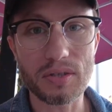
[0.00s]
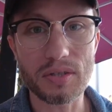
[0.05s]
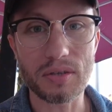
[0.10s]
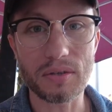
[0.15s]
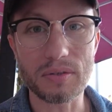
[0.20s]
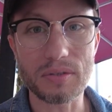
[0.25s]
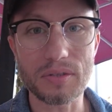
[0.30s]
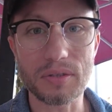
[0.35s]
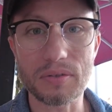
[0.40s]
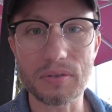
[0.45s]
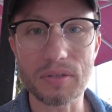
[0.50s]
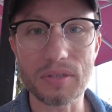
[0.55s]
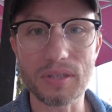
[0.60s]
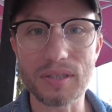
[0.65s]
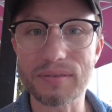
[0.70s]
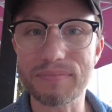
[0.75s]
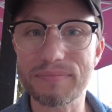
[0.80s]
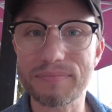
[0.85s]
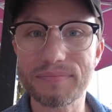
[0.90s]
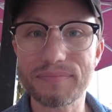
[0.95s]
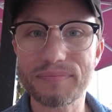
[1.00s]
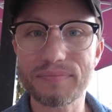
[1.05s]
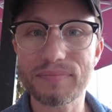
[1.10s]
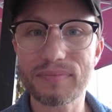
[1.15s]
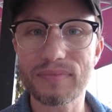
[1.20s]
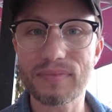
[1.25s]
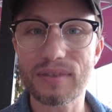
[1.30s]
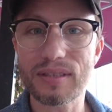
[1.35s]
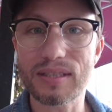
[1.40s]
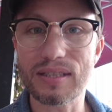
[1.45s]
so good.
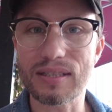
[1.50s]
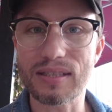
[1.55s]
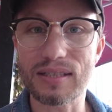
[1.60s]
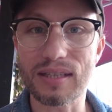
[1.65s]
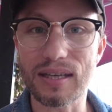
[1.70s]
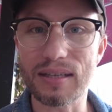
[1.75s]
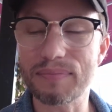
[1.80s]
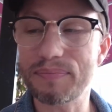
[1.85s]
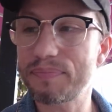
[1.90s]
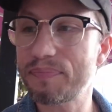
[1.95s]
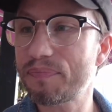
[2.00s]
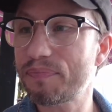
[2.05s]
It's insane.